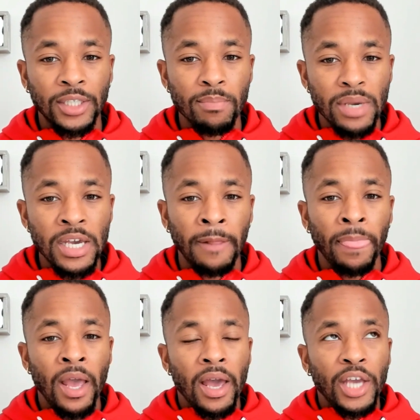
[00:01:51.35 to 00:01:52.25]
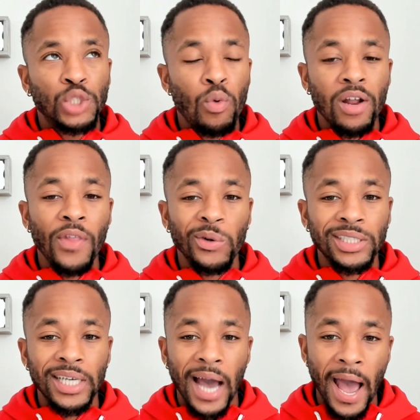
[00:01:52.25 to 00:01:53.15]
To me, he's one of
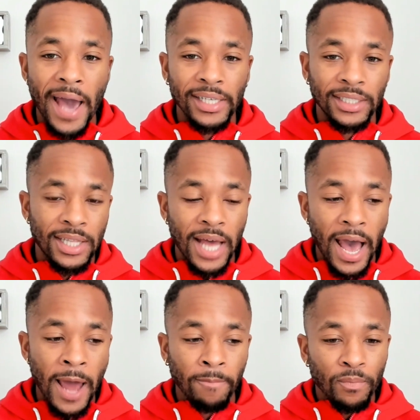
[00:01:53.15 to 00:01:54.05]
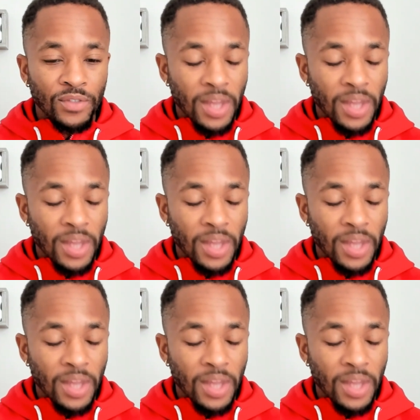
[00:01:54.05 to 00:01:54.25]
those guys that